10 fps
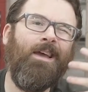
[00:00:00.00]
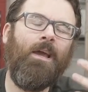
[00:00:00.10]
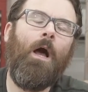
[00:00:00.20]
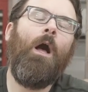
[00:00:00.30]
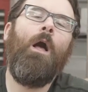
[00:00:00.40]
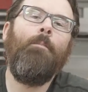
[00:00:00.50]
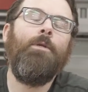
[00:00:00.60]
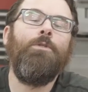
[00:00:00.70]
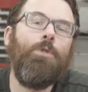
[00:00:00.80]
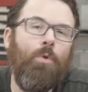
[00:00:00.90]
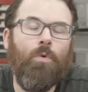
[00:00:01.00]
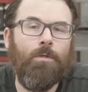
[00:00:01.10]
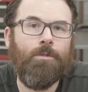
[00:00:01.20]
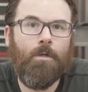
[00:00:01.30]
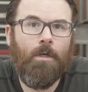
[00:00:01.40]
common
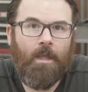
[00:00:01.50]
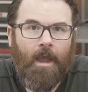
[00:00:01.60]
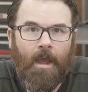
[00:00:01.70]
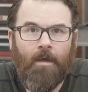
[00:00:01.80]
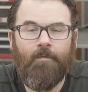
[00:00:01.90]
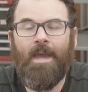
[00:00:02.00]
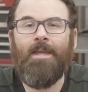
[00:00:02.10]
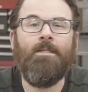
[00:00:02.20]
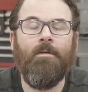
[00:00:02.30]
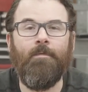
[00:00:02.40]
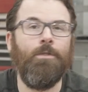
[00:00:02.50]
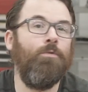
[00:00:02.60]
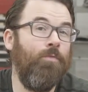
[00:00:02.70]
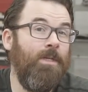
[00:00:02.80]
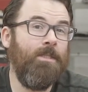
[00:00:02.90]
tools are going to have a different
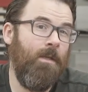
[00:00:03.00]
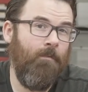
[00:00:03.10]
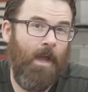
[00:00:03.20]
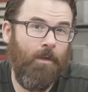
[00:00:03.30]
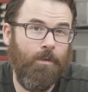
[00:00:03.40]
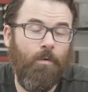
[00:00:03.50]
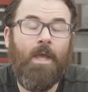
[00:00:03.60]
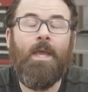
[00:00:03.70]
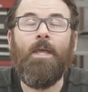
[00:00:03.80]
resale value.